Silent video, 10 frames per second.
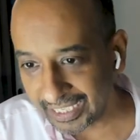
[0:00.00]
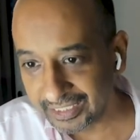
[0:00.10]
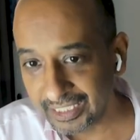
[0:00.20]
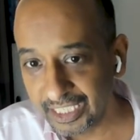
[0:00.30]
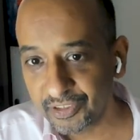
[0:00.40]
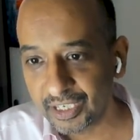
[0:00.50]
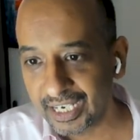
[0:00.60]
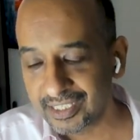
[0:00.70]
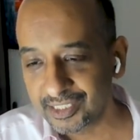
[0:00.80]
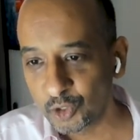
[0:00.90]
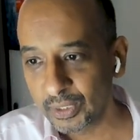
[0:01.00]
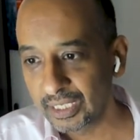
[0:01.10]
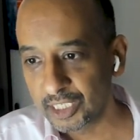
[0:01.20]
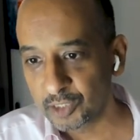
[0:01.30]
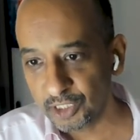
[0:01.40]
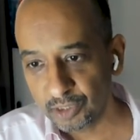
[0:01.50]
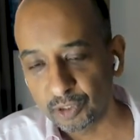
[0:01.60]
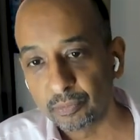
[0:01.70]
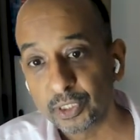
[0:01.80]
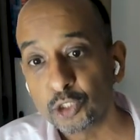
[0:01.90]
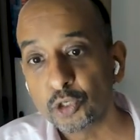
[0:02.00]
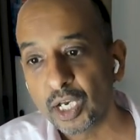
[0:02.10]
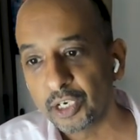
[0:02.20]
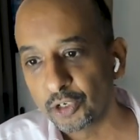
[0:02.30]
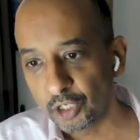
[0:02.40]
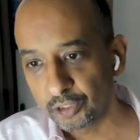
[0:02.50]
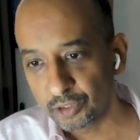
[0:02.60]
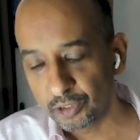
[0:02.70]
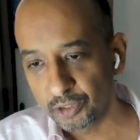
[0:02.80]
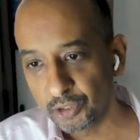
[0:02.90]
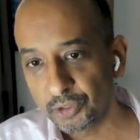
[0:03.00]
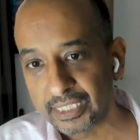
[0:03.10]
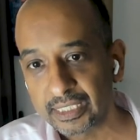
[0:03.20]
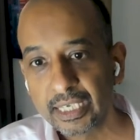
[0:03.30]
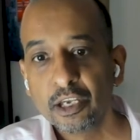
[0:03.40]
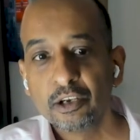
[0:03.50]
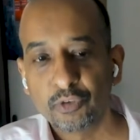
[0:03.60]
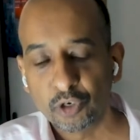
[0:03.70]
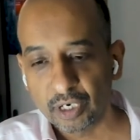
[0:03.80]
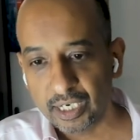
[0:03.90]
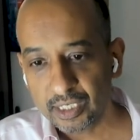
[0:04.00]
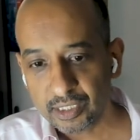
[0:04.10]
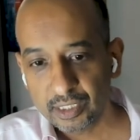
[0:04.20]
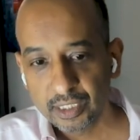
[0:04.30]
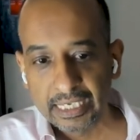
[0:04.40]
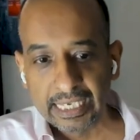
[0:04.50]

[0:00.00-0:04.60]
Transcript: deliver as quickly as possible, but you cannot do this. For us,